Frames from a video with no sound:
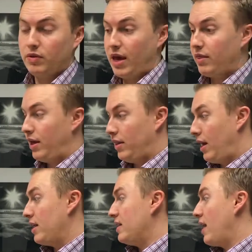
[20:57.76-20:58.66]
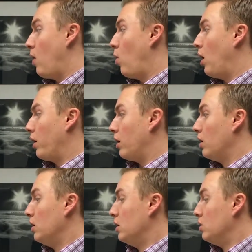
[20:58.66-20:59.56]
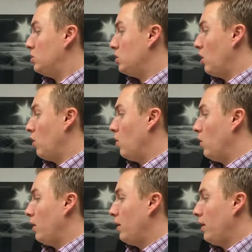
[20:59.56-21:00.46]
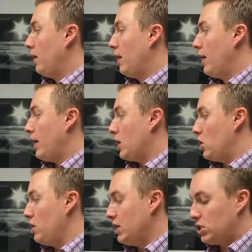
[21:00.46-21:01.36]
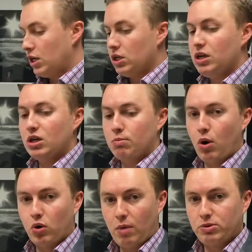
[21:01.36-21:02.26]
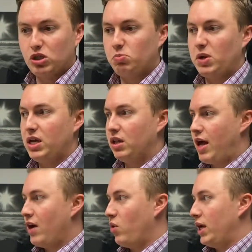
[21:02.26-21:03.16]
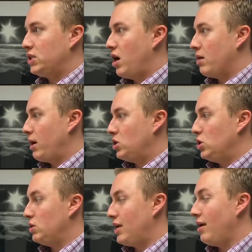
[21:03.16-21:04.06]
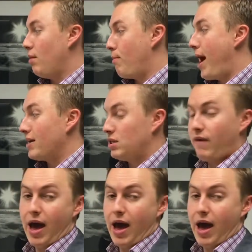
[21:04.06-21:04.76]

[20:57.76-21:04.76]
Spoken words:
that need that water. So you need to motor up to speed. A lot of what I talk about too is taking massive